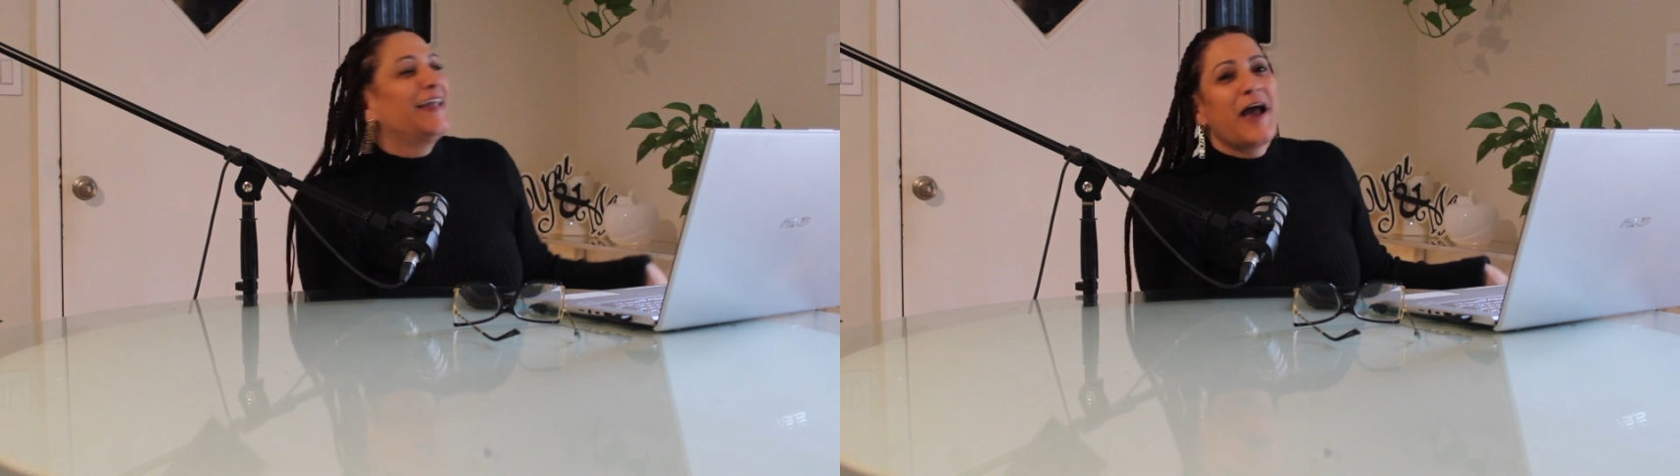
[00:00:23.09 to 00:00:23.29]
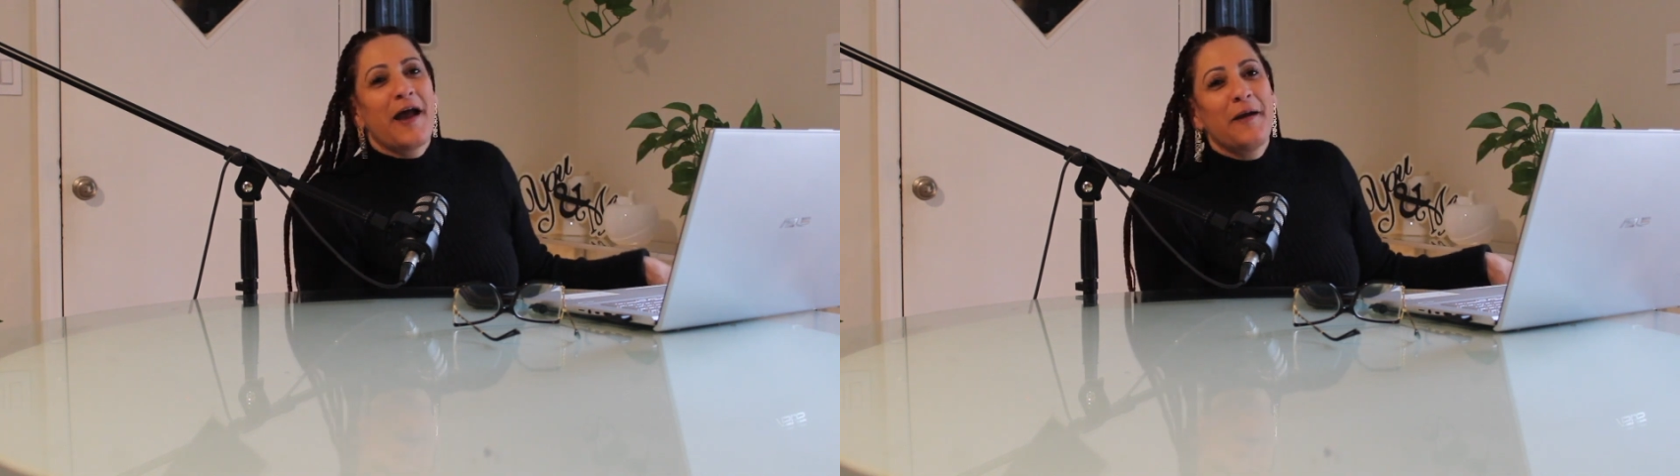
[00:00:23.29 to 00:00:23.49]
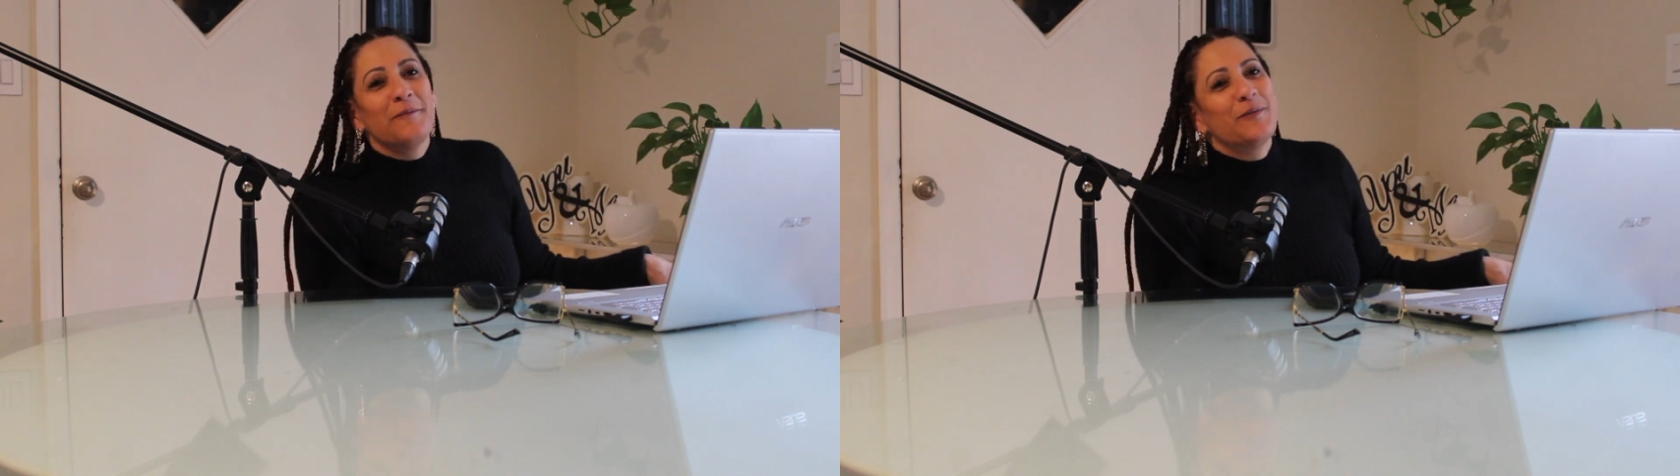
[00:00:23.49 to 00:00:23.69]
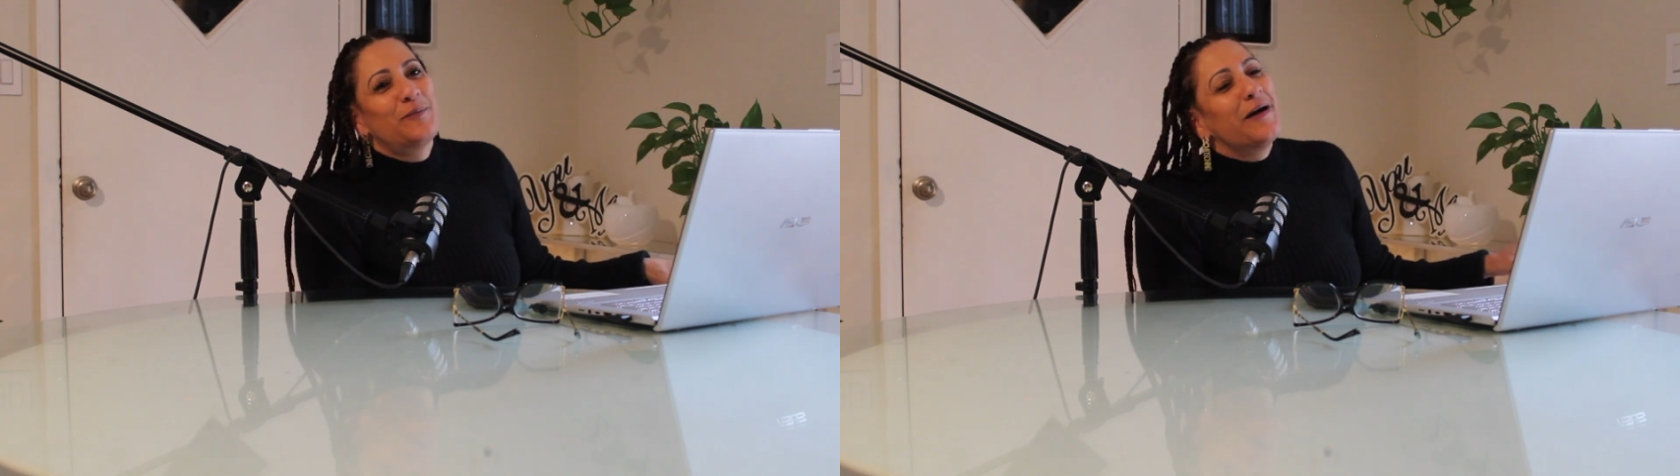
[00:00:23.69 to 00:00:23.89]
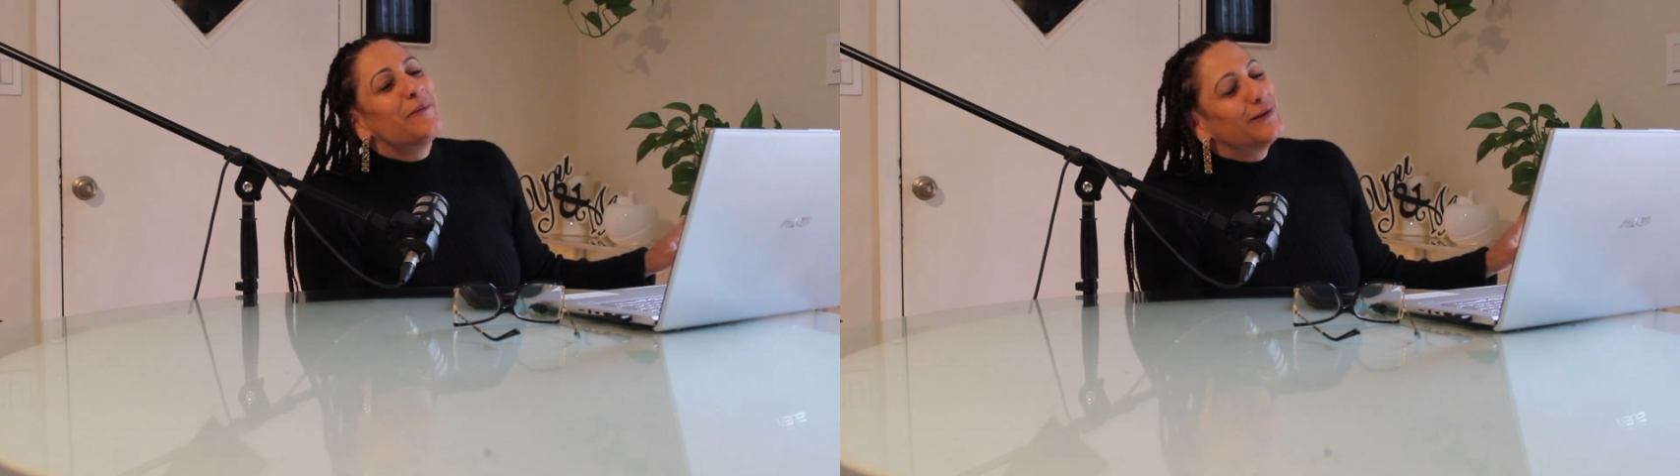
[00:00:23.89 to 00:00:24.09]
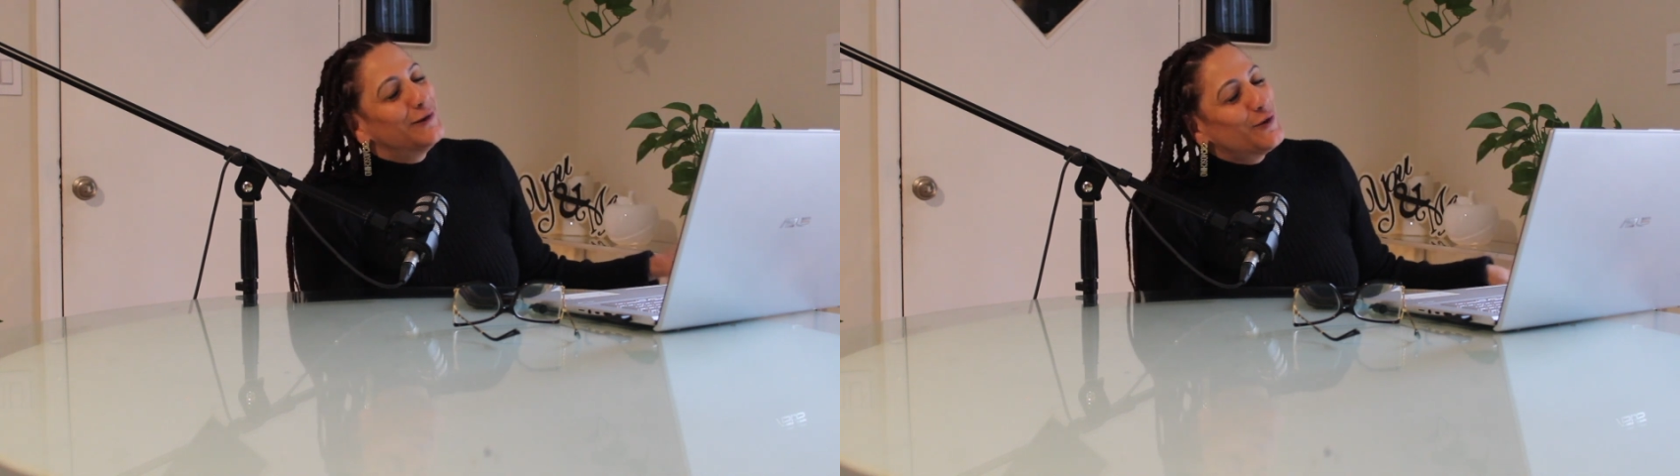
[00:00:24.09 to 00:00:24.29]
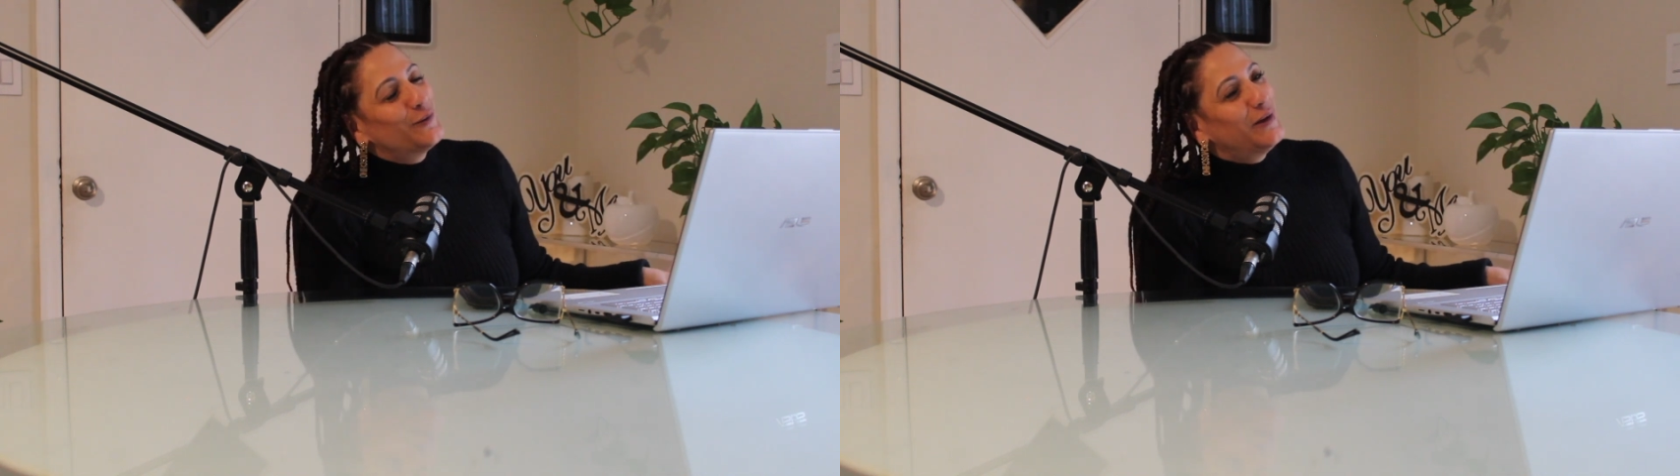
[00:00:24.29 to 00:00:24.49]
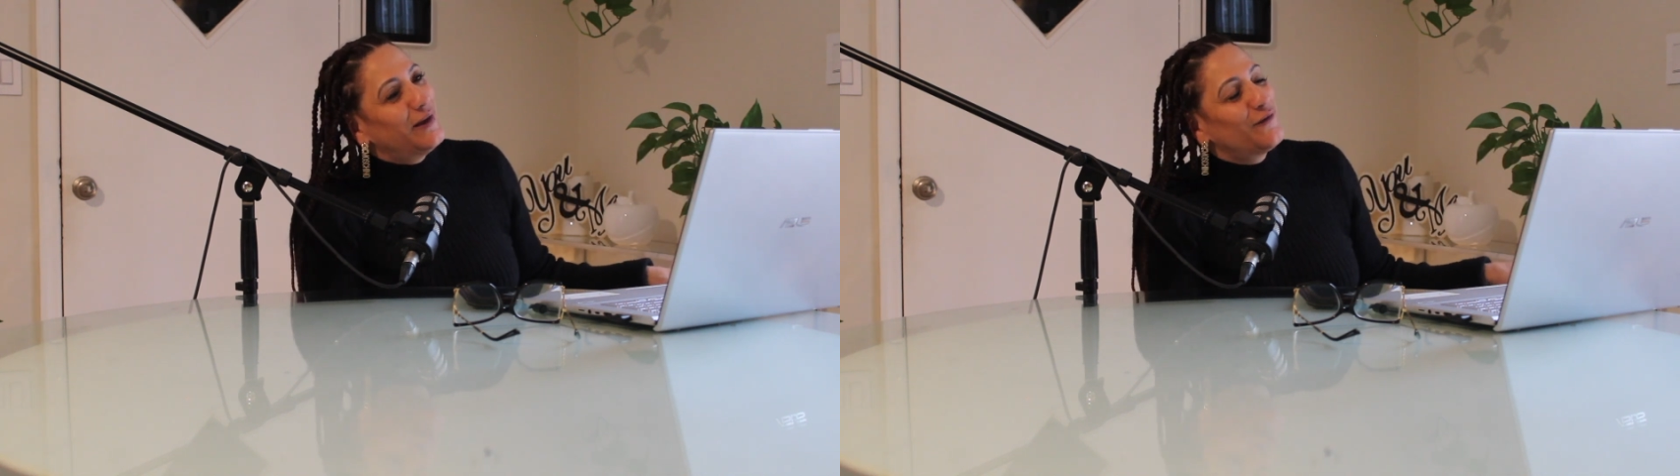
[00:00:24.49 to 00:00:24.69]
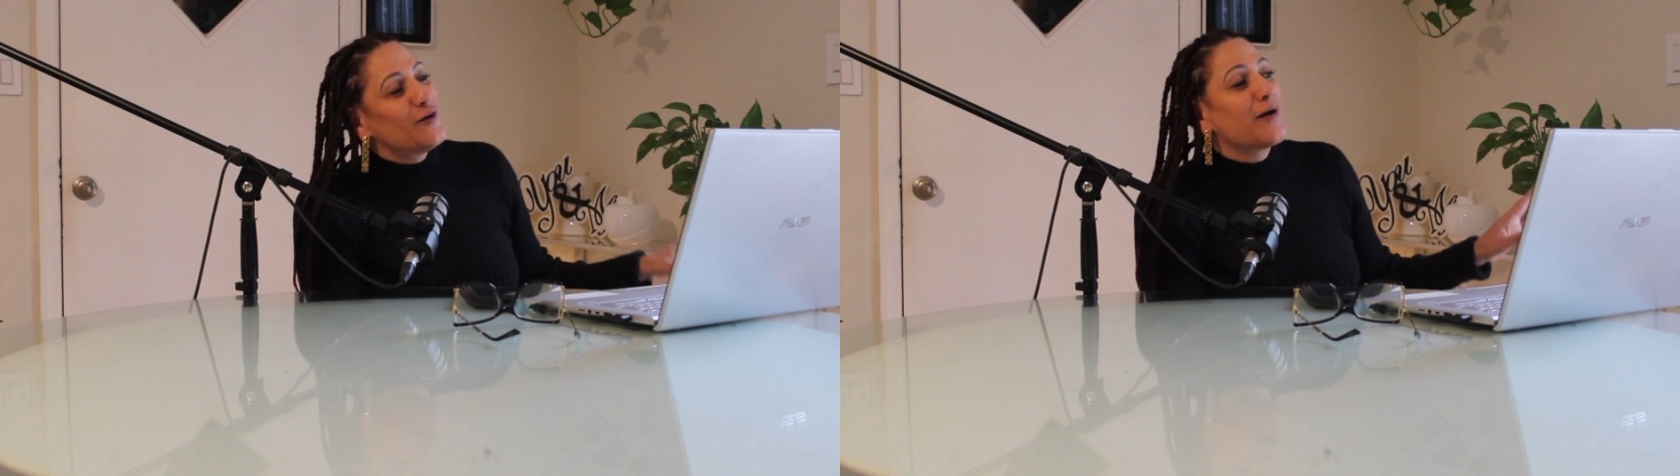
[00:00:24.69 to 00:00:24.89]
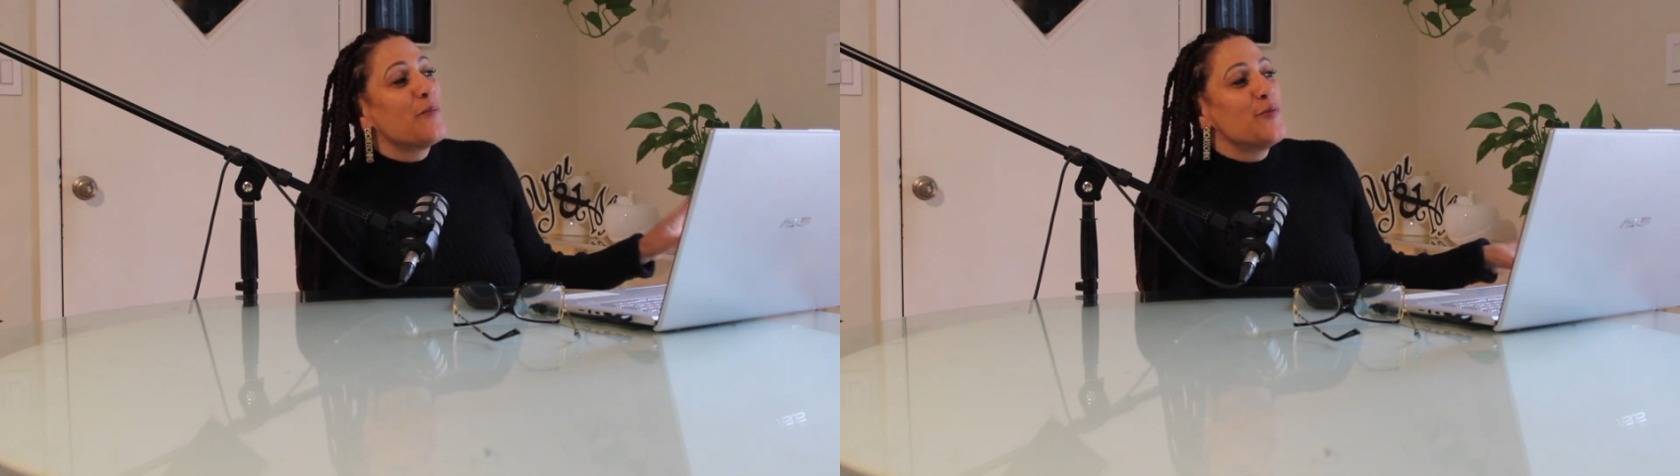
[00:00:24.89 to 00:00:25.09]
he got hemmed up a little bit for
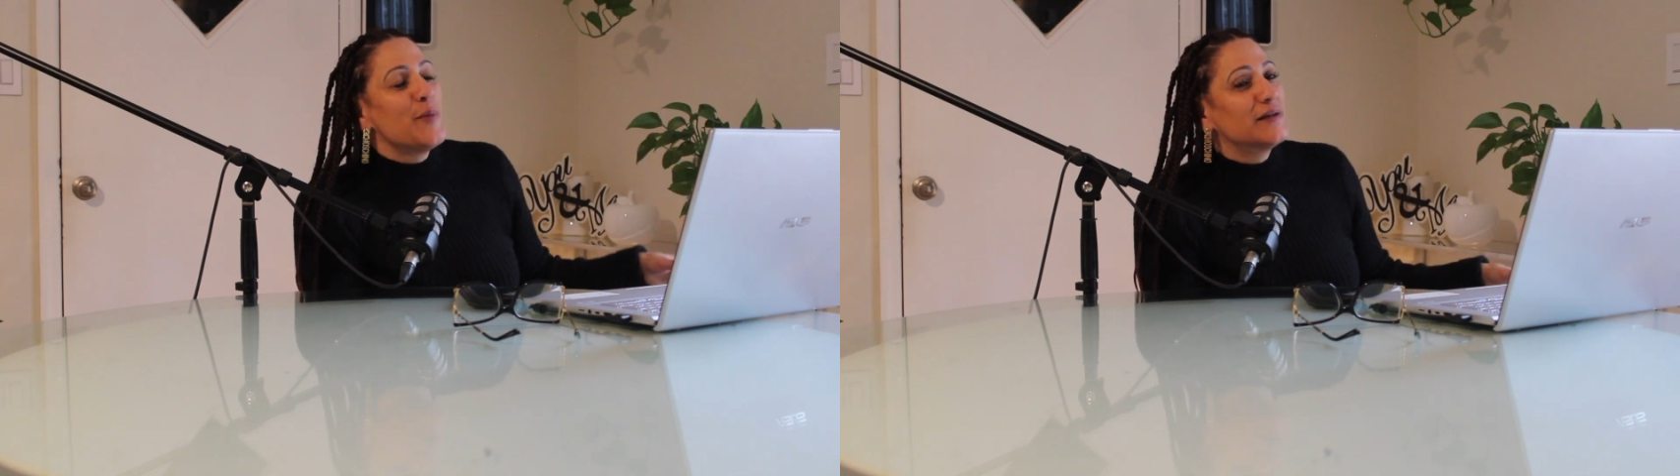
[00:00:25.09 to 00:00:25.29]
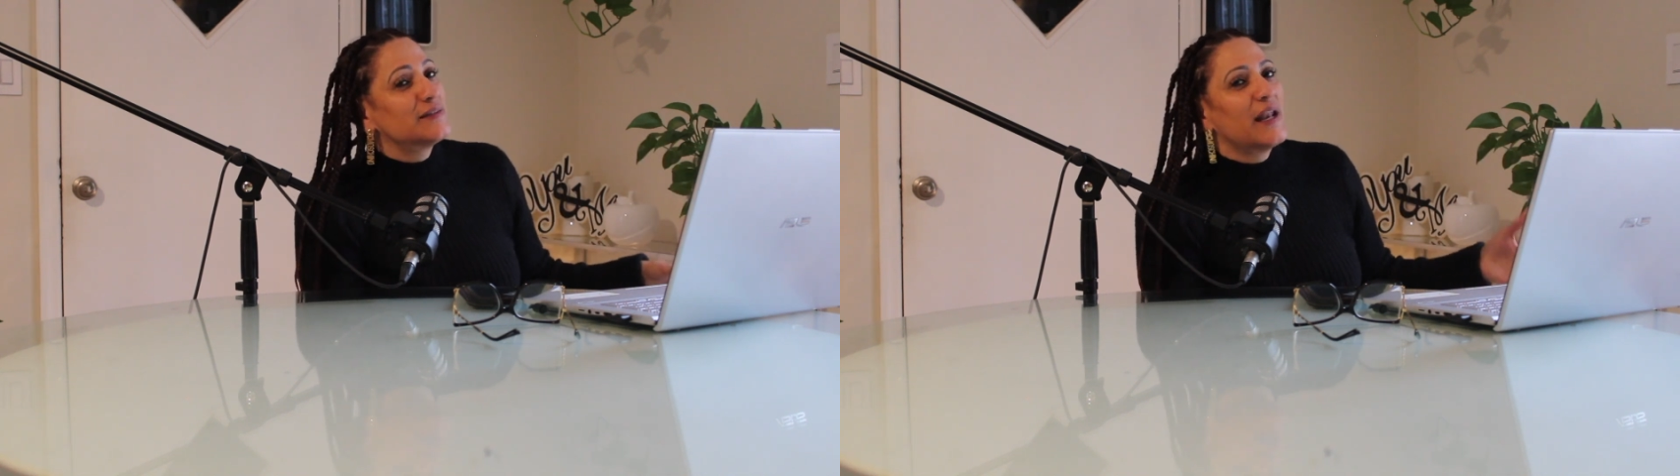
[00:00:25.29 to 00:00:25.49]
a couple months,